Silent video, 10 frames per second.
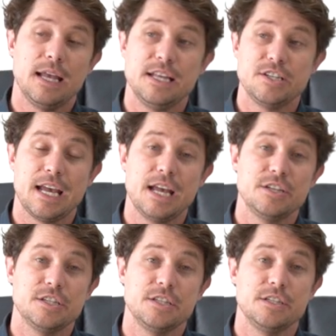
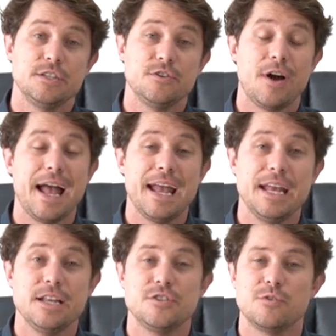education, your
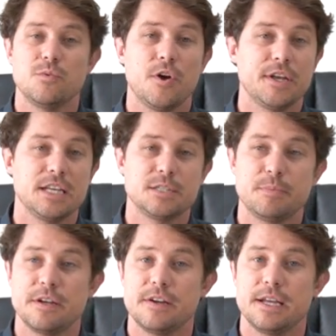age, your work
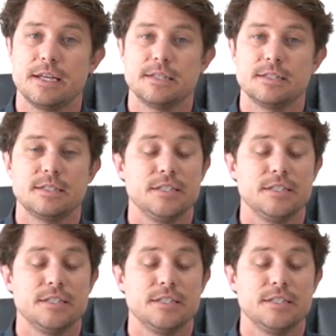experience,